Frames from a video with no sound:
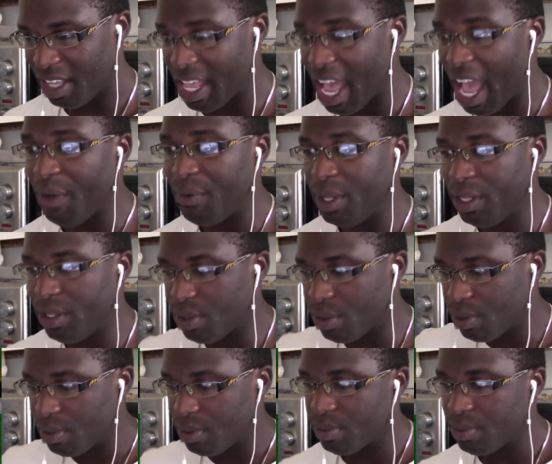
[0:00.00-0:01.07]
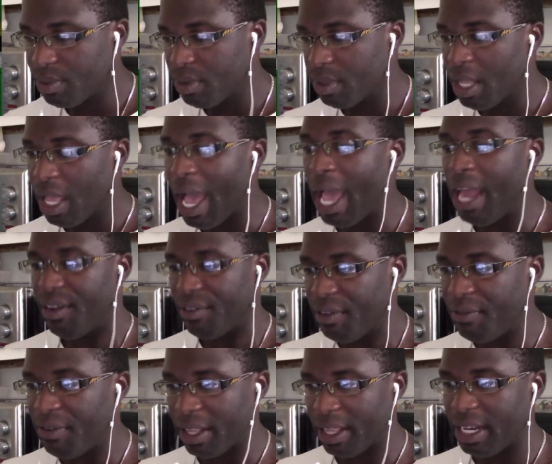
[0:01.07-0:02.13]
I really do. I love the
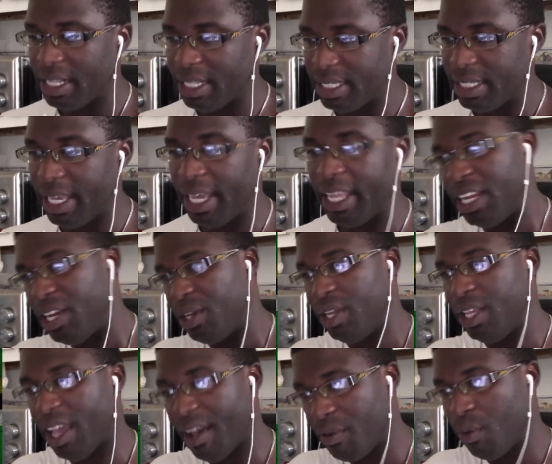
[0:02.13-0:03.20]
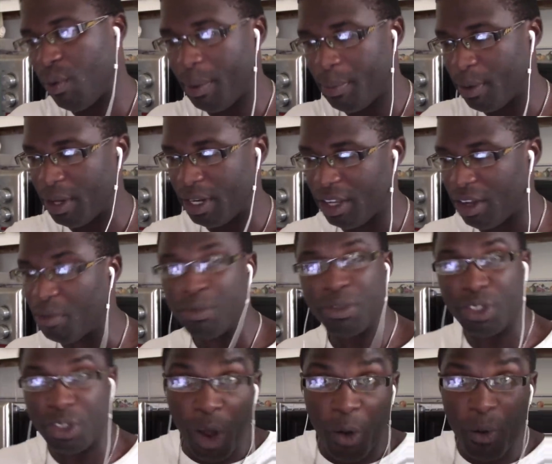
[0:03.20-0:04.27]
fact that he's gaining. He has a weapon. He comes
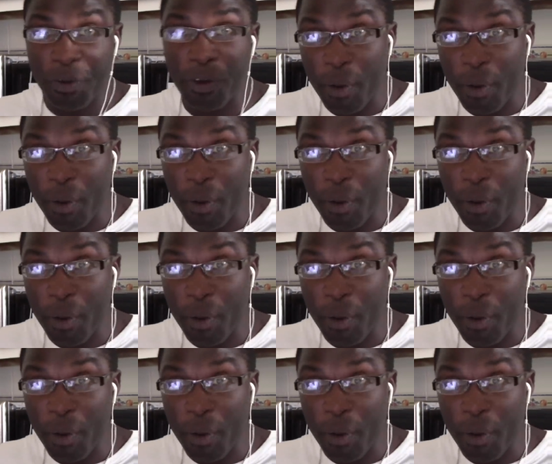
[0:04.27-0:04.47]
down with a